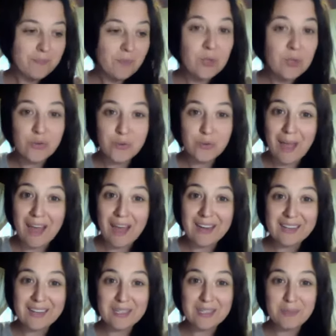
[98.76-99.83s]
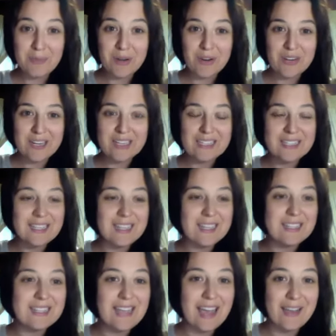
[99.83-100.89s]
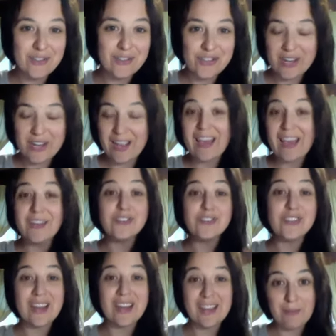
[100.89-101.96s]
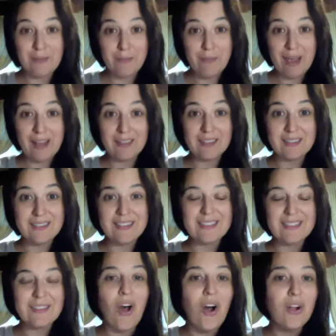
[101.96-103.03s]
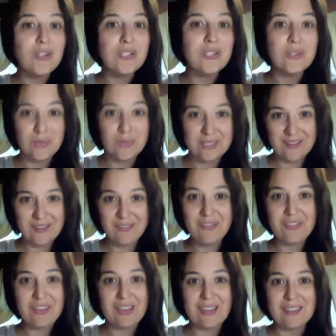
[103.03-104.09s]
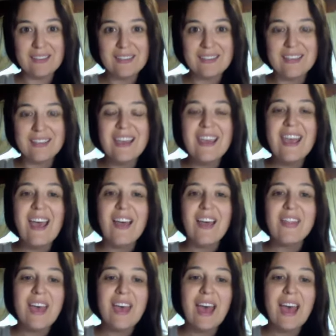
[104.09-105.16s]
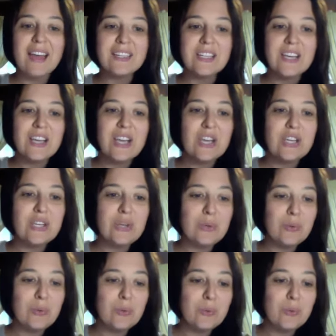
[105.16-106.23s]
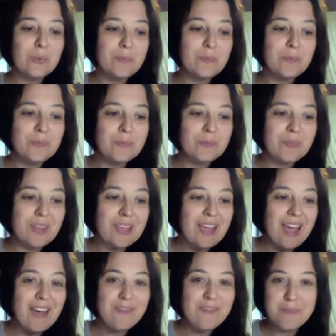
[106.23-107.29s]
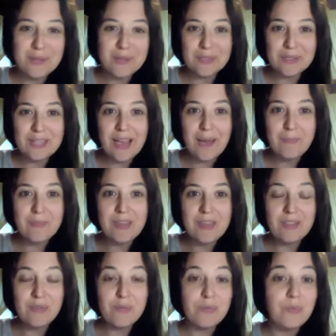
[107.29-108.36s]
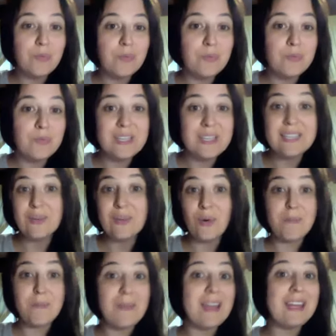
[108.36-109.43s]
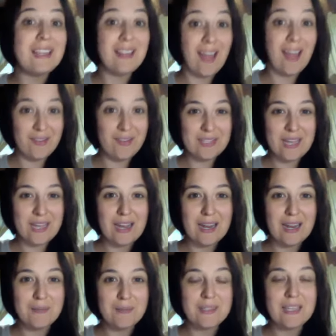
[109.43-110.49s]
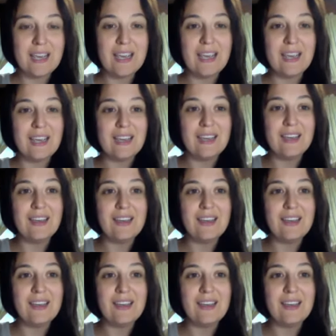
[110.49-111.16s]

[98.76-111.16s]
traumatic experiences and energetic imbalances, all sorts of things that you have built up then through this or many lifetimes, a